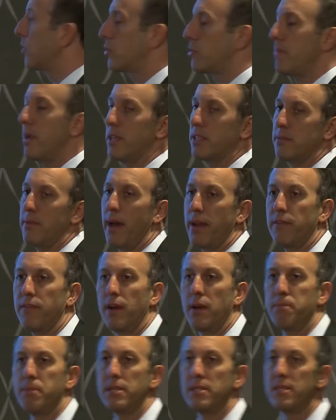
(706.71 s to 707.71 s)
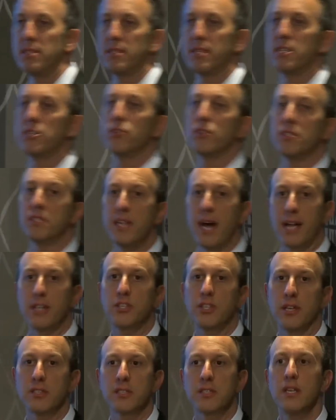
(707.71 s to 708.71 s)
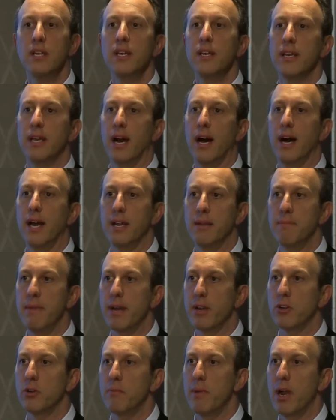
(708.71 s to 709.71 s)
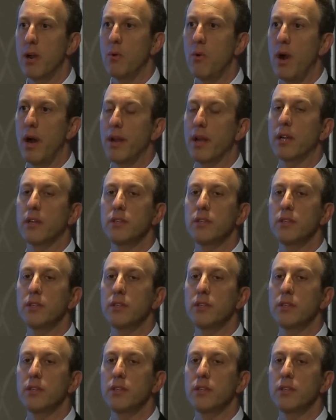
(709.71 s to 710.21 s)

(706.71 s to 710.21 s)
tremendous amount of business interest, not just in medical marijuana.